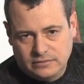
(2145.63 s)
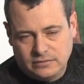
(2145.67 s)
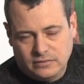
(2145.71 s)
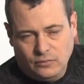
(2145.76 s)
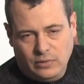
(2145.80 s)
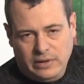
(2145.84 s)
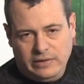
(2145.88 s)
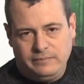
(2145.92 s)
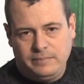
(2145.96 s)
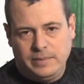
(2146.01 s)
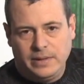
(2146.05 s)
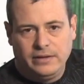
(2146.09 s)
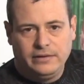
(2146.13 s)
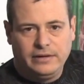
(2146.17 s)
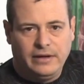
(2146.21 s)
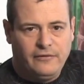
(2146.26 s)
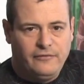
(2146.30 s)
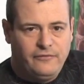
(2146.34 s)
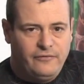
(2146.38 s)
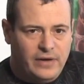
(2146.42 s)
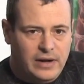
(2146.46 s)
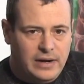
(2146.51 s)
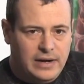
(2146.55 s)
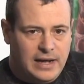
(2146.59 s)
We built
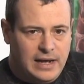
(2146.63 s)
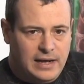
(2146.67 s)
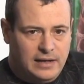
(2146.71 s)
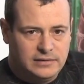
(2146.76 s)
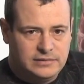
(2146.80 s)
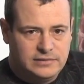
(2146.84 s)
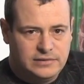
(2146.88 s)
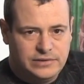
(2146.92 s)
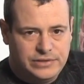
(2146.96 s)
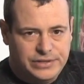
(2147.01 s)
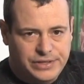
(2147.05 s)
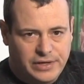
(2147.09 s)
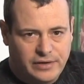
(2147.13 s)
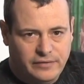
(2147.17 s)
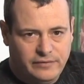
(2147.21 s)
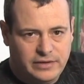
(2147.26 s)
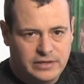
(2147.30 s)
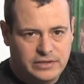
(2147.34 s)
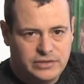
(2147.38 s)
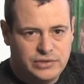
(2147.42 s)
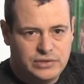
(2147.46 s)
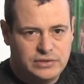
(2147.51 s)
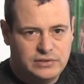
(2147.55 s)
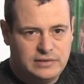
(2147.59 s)
a fun house in Terror
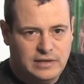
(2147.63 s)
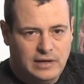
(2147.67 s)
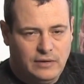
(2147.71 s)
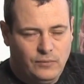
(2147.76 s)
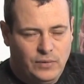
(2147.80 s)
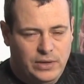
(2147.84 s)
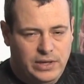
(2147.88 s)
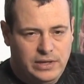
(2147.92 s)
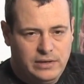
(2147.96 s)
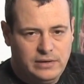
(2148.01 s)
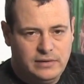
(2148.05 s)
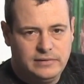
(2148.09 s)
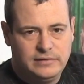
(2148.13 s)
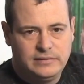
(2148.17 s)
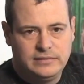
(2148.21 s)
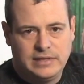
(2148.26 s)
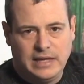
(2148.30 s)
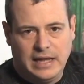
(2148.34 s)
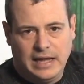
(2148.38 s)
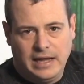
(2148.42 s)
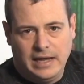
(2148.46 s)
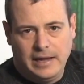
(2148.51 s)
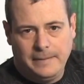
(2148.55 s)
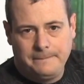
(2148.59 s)
Visions and we used
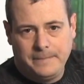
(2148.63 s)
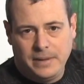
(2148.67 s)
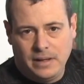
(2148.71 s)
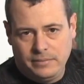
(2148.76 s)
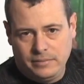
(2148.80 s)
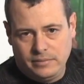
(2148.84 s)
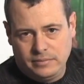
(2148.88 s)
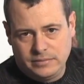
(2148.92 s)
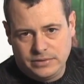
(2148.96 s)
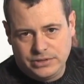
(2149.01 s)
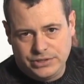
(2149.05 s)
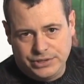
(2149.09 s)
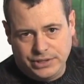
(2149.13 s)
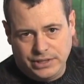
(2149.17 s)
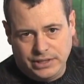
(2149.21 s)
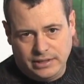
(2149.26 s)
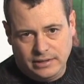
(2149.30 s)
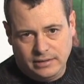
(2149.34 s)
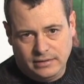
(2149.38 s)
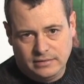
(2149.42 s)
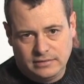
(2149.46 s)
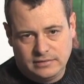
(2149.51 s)
a bubble machine.